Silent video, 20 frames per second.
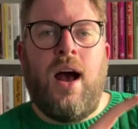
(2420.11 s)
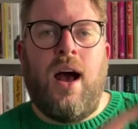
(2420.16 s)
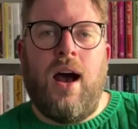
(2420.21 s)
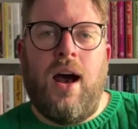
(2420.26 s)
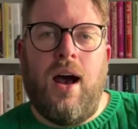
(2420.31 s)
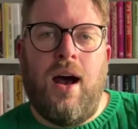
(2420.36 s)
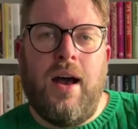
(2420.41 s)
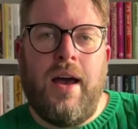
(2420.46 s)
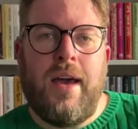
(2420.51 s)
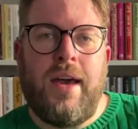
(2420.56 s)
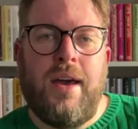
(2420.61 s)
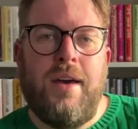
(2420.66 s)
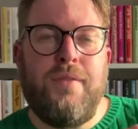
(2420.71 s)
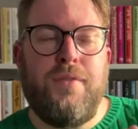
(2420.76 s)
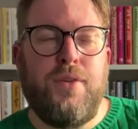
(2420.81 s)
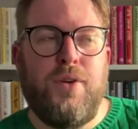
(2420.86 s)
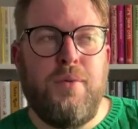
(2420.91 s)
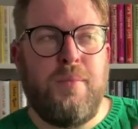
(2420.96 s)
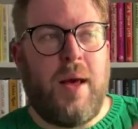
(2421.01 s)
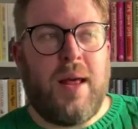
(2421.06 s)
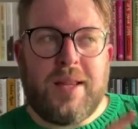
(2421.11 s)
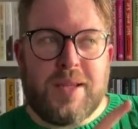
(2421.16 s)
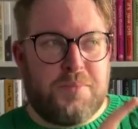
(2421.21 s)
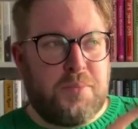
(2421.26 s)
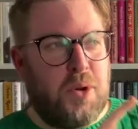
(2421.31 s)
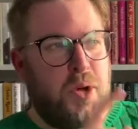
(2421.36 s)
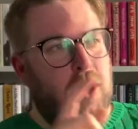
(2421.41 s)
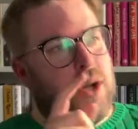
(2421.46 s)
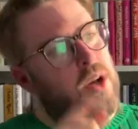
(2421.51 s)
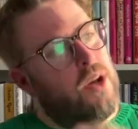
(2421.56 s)
I have thought about this
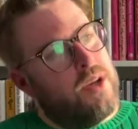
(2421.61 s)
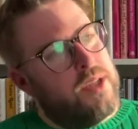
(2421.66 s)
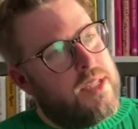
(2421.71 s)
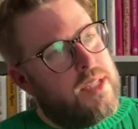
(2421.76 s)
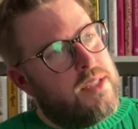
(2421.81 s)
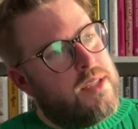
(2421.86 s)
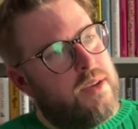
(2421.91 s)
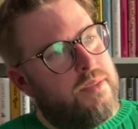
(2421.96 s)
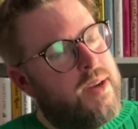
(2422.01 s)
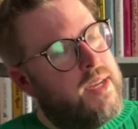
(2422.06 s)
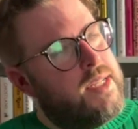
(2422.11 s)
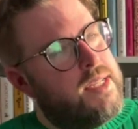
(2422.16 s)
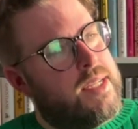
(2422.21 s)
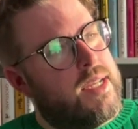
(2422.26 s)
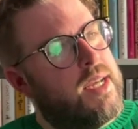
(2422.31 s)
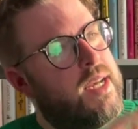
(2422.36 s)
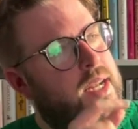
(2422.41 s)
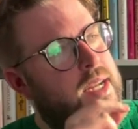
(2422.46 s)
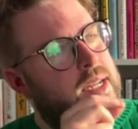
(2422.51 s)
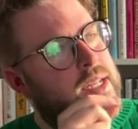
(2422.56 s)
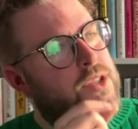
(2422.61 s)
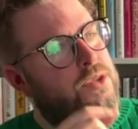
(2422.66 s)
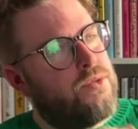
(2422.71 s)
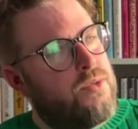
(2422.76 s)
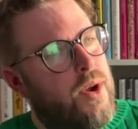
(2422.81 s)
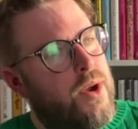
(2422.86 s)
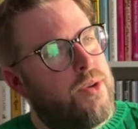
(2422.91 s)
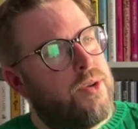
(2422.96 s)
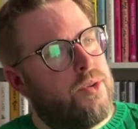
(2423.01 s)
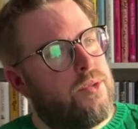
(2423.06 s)
book a lot since I read it, and it's
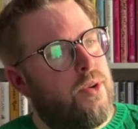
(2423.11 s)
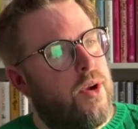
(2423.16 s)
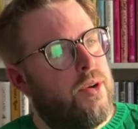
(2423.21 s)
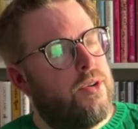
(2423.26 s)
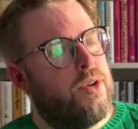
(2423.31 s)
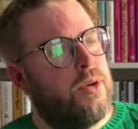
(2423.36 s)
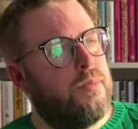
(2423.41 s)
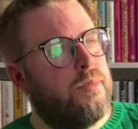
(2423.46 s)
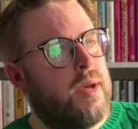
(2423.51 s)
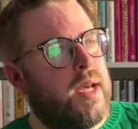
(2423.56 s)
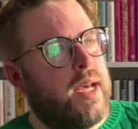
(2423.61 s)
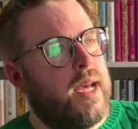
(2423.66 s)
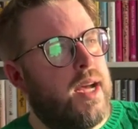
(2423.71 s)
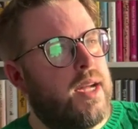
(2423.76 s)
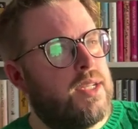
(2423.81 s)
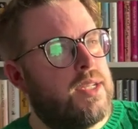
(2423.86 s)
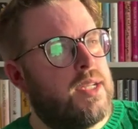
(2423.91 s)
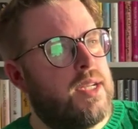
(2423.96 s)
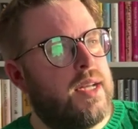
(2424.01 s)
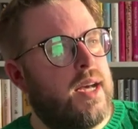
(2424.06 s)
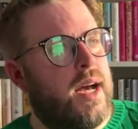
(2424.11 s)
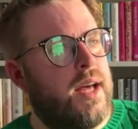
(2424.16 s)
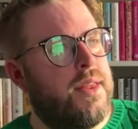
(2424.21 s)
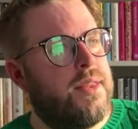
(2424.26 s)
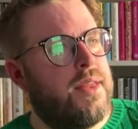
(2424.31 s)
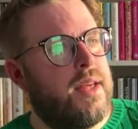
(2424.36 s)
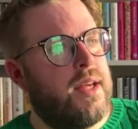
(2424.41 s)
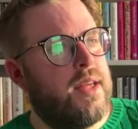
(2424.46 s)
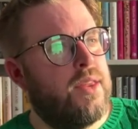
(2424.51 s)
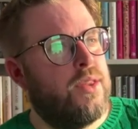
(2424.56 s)
grown and grown on me, actually. I
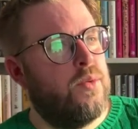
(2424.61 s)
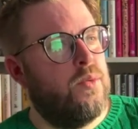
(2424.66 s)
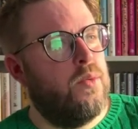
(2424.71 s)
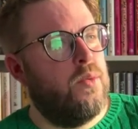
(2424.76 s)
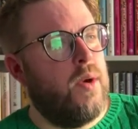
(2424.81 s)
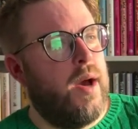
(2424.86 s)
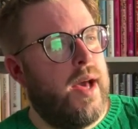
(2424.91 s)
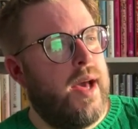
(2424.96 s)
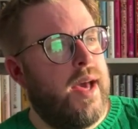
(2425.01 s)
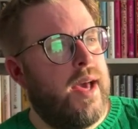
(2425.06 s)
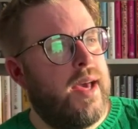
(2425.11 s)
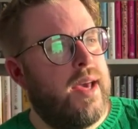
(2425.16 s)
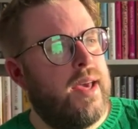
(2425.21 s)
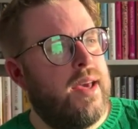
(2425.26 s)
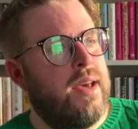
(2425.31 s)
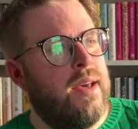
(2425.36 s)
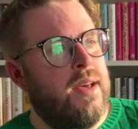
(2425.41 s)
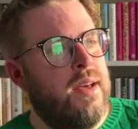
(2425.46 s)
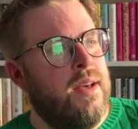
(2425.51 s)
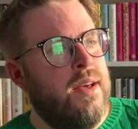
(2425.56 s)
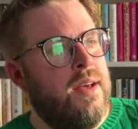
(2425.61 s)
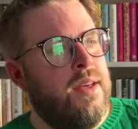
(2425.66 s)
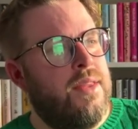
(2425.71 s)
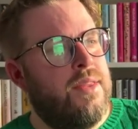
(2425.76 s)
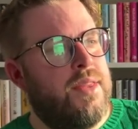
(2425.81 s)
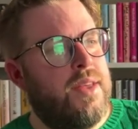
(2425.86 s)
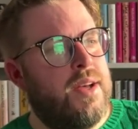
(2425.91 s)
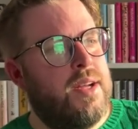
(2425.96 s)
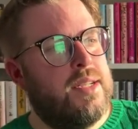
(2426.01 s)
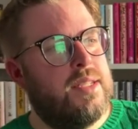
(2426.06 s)
think the way
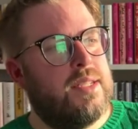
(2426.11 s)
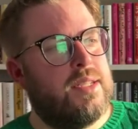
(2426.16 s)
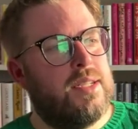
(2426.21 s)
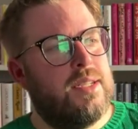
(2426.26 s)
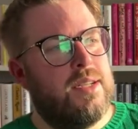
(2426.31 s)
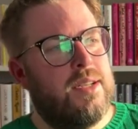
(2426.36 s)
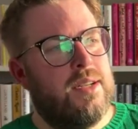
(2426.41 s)
that